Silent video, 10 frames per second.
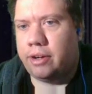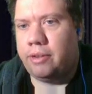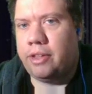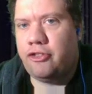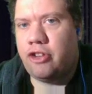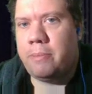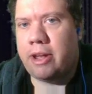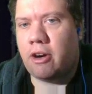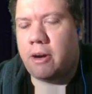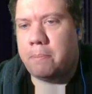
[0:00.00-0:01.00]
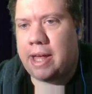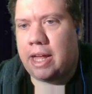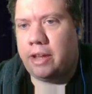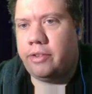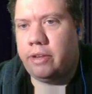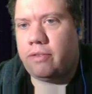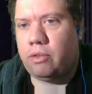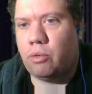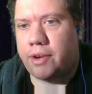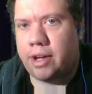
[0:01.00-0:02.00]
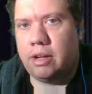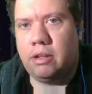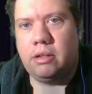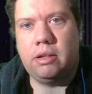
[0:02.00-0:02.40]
that Jimmy Hart met in Florida.